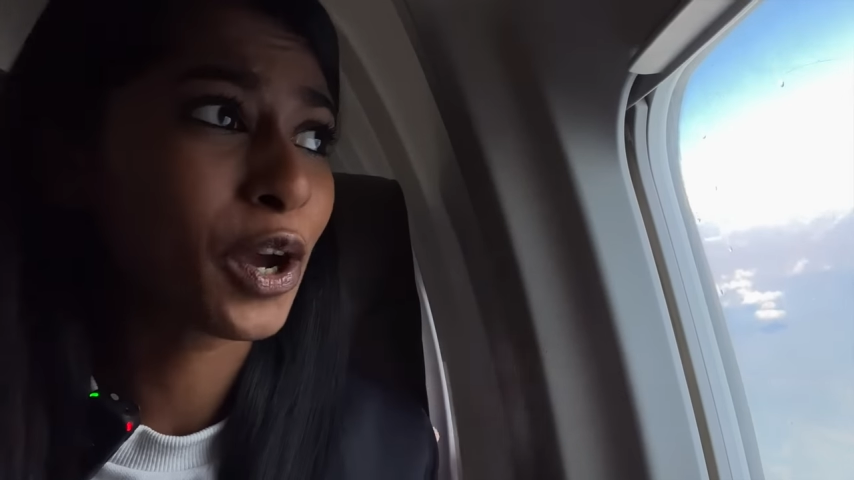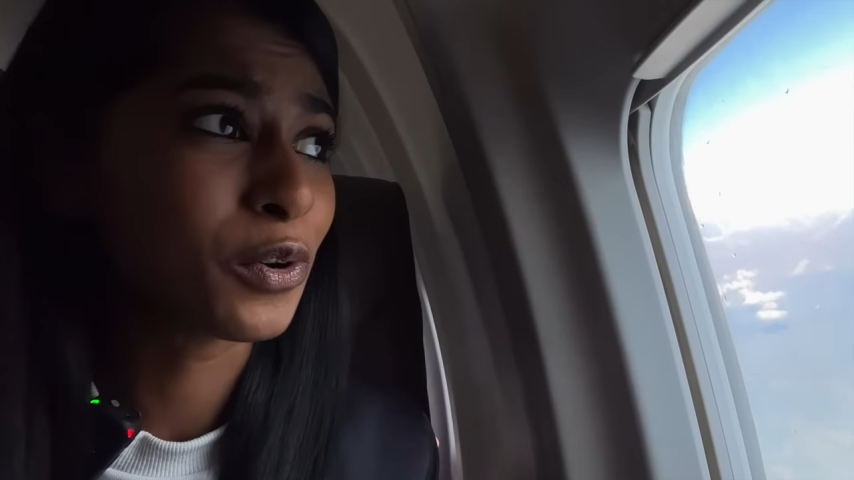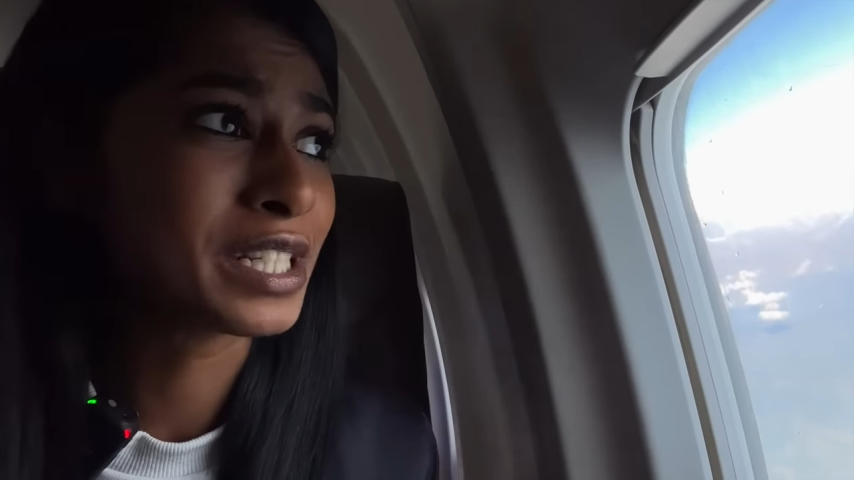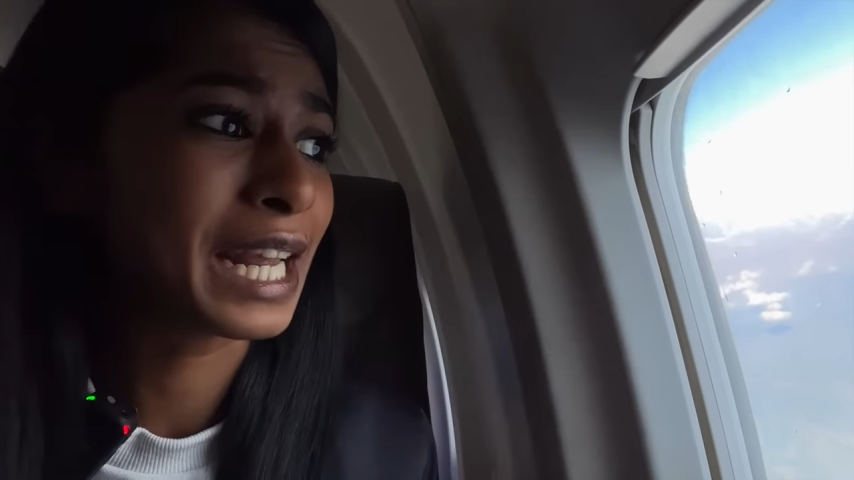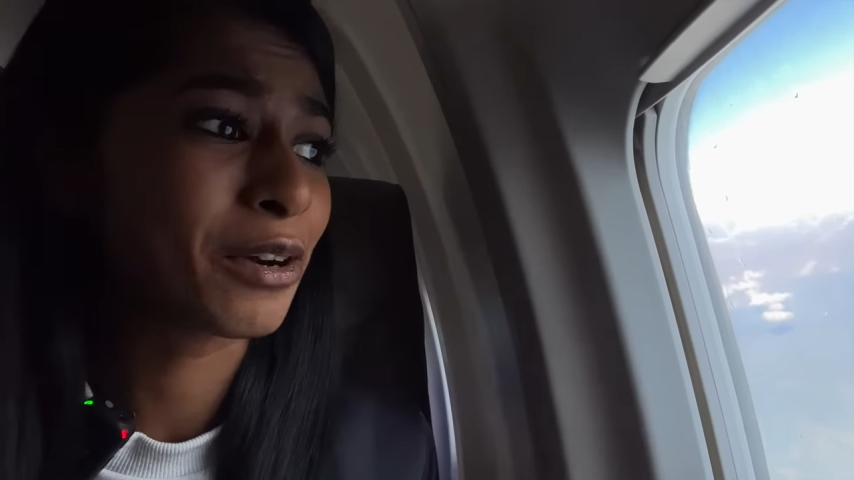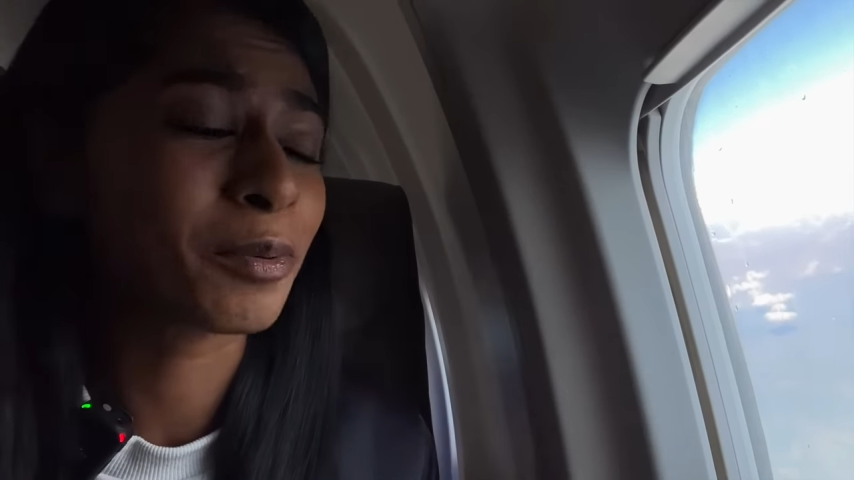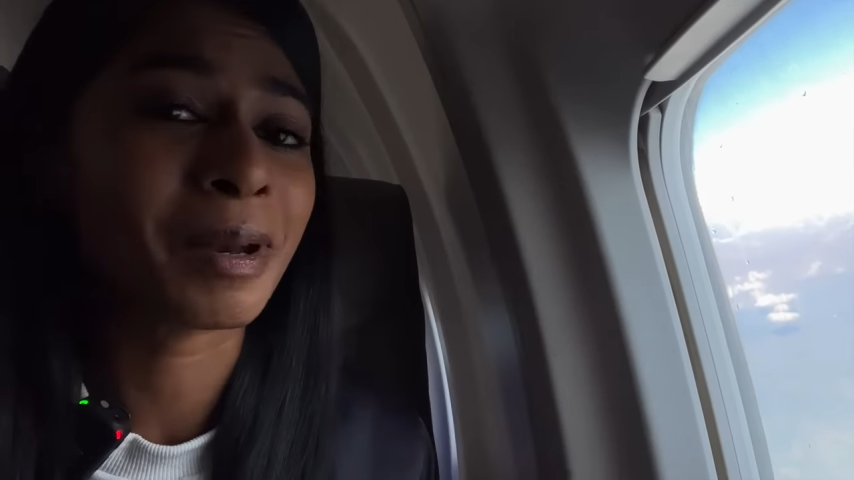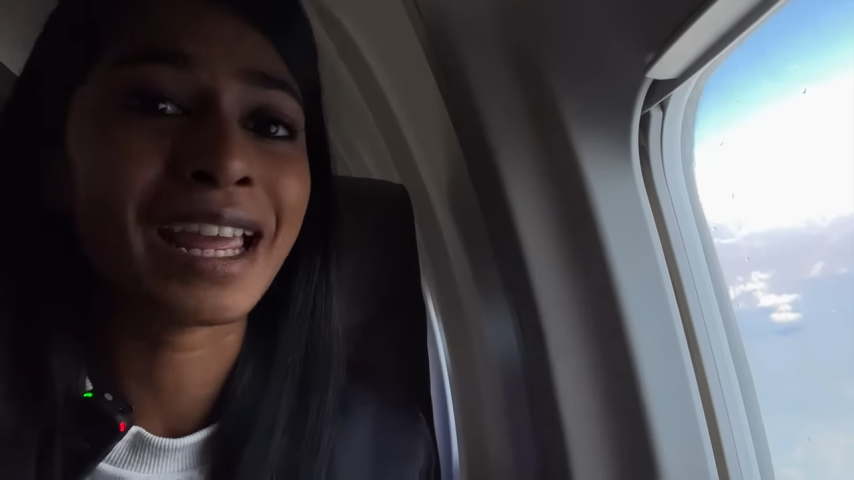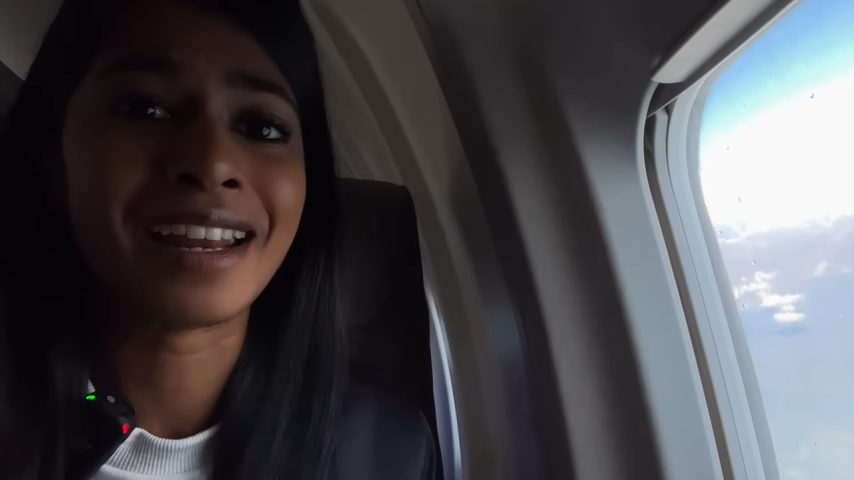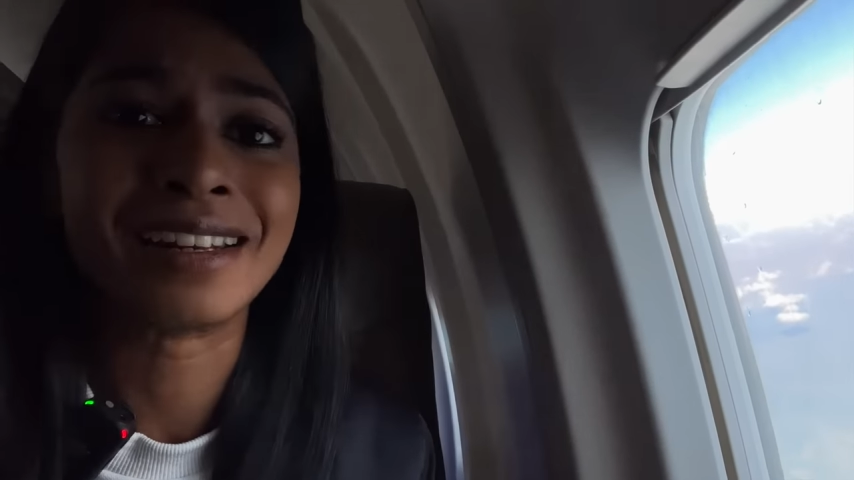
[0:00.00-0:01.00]
cozy
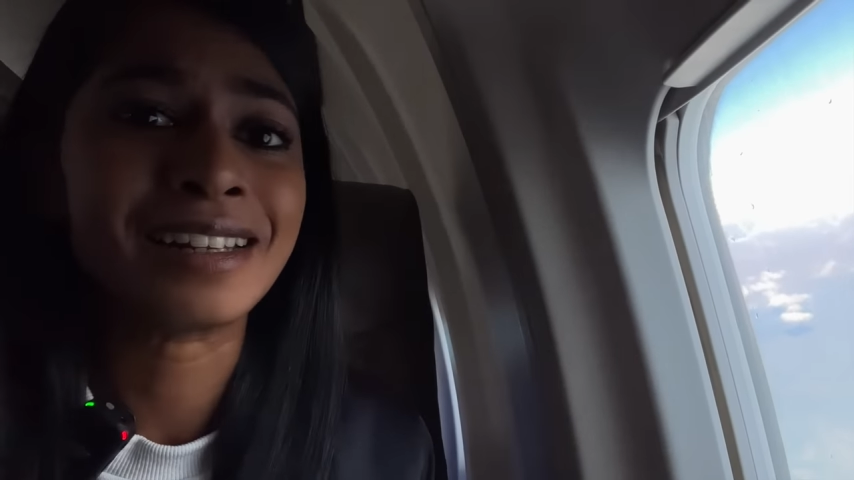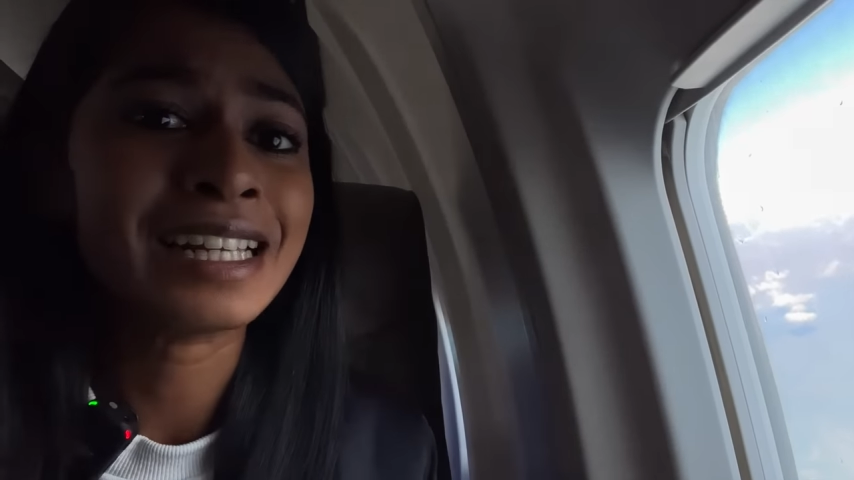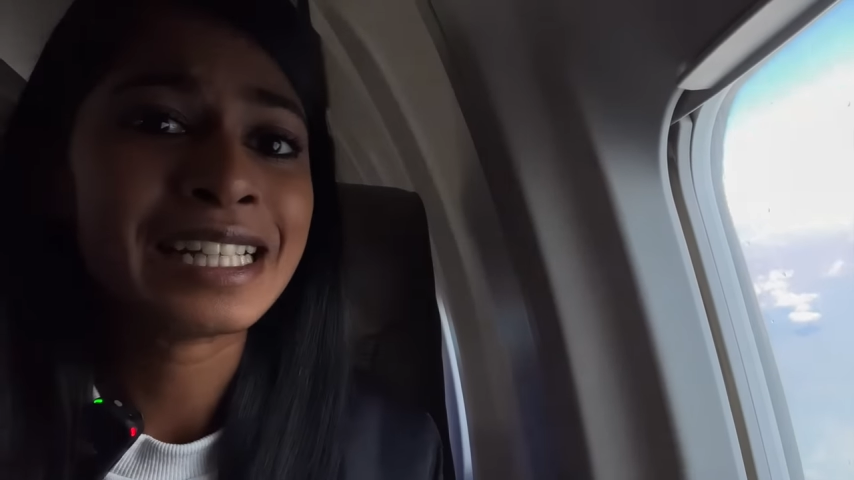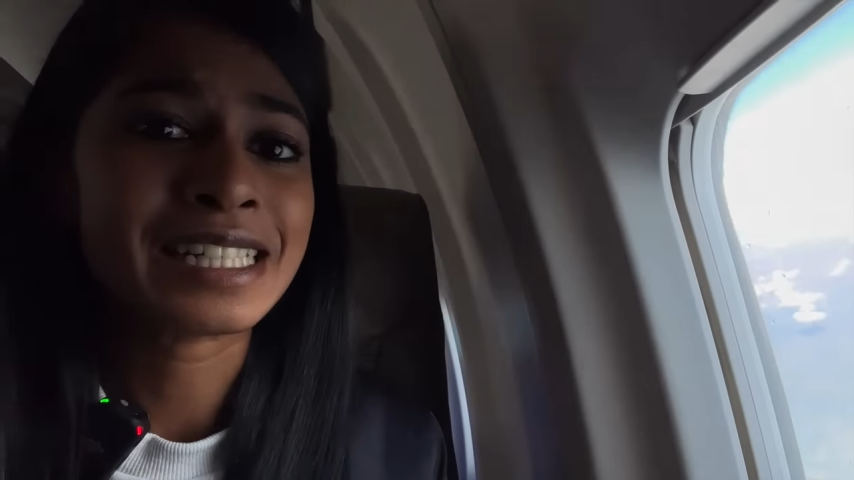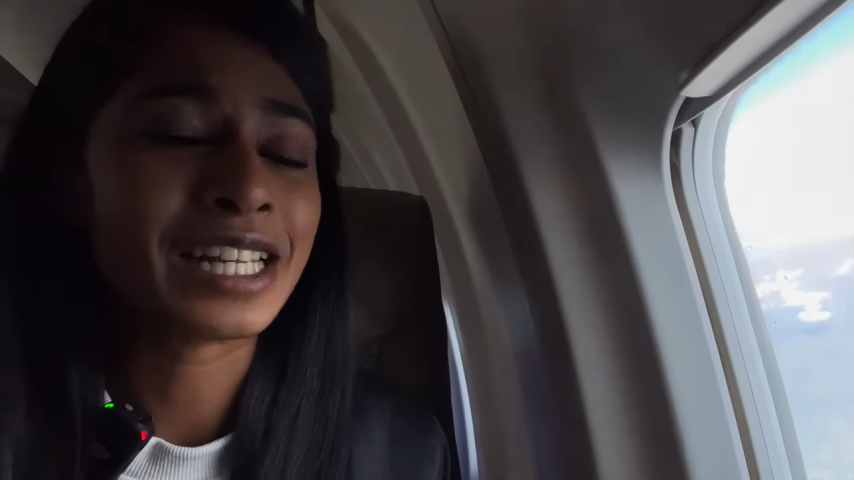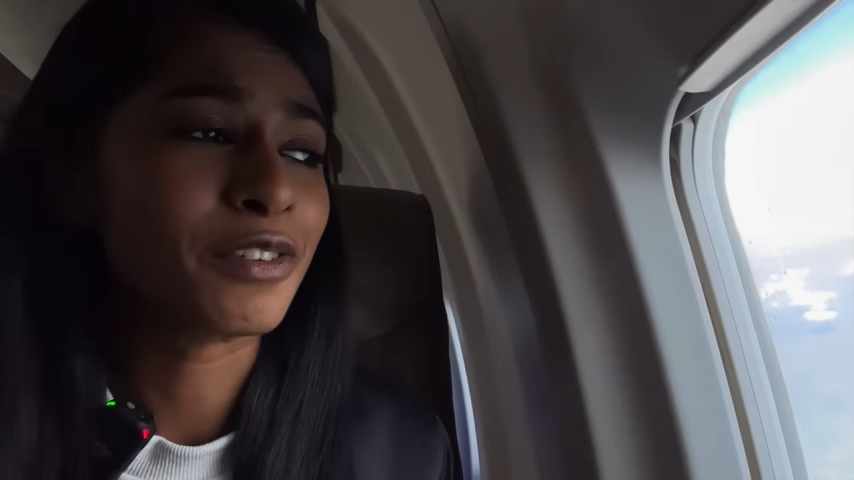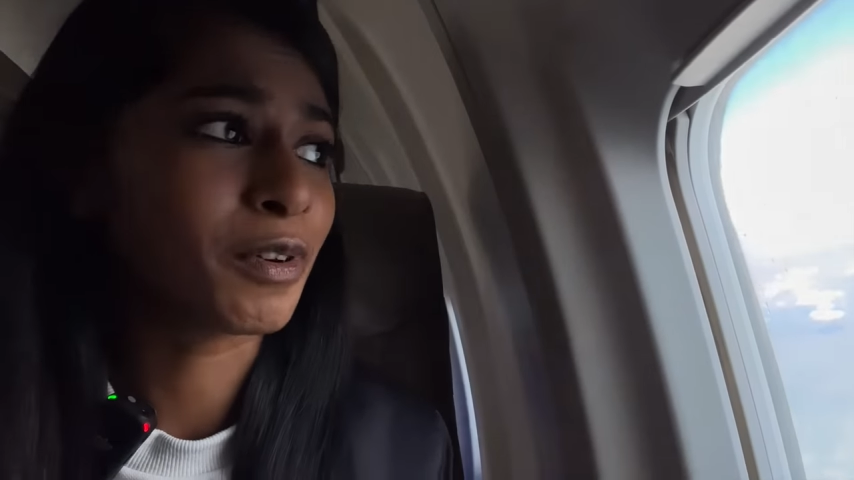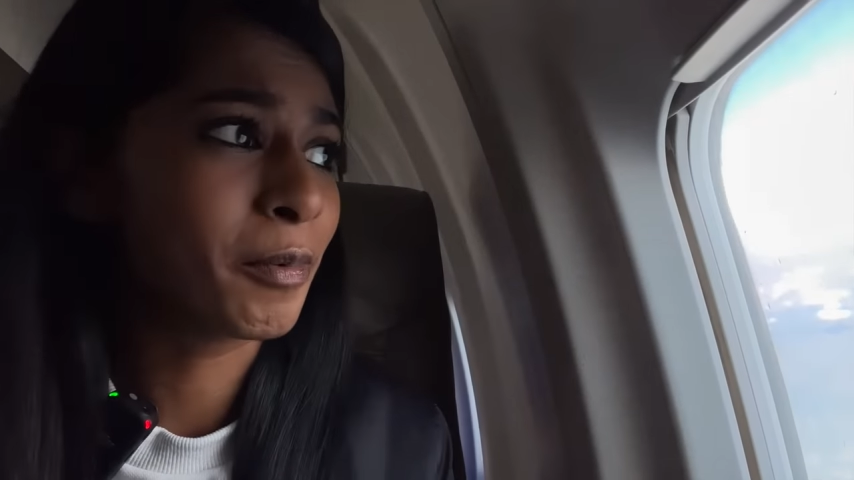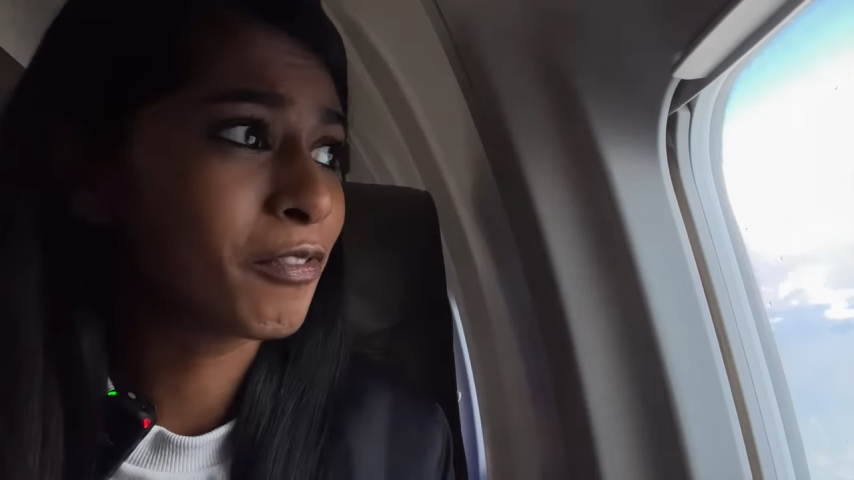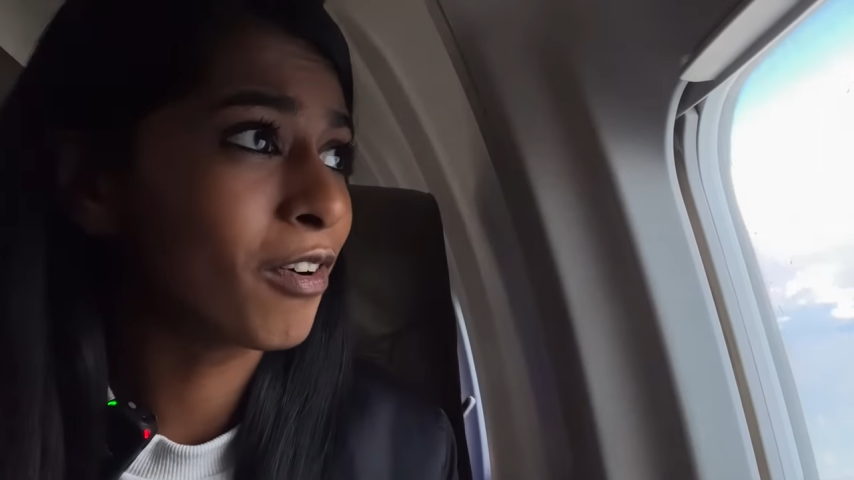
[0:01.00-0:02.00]
aeroplane and see it
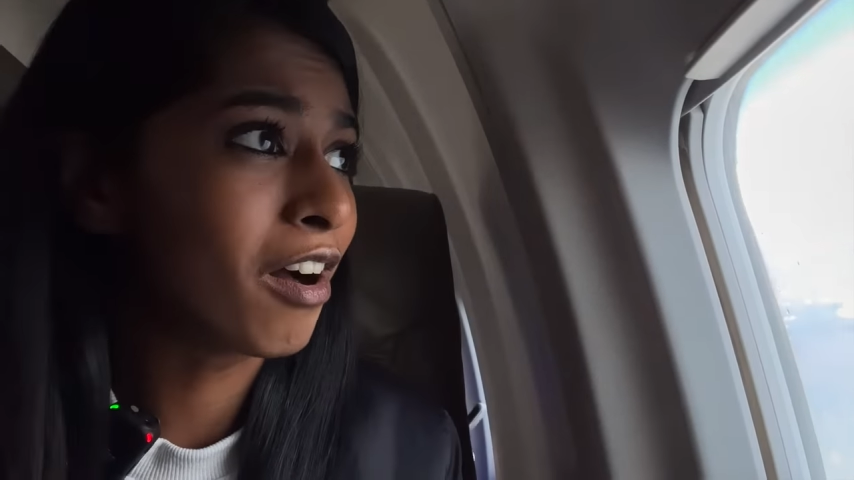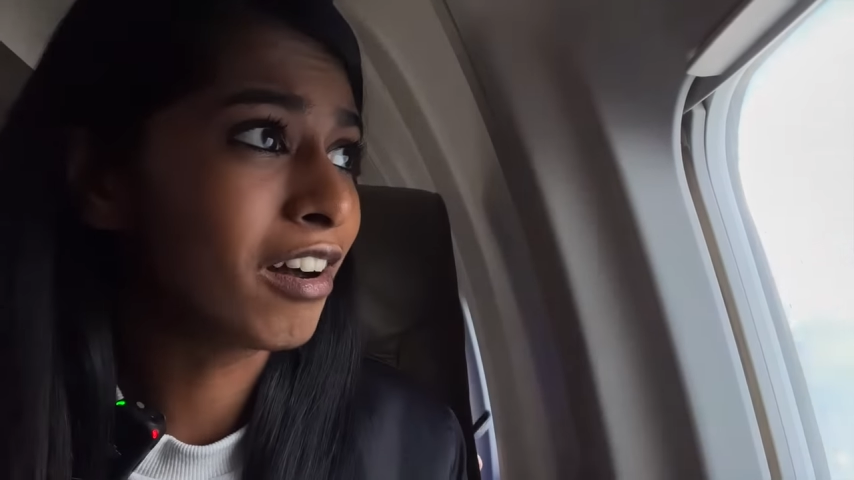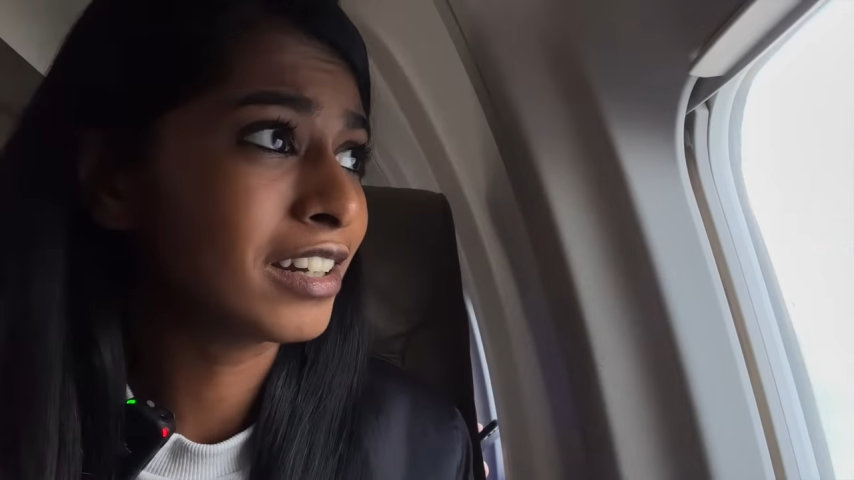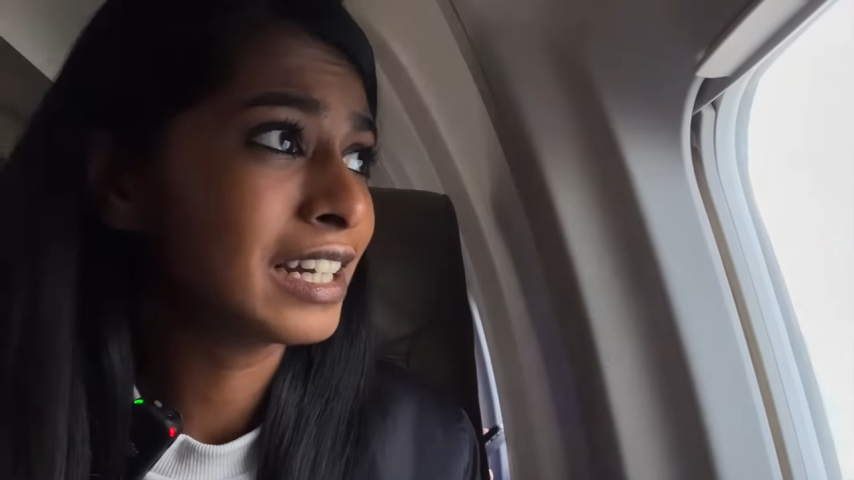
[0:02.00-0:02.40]
from afar,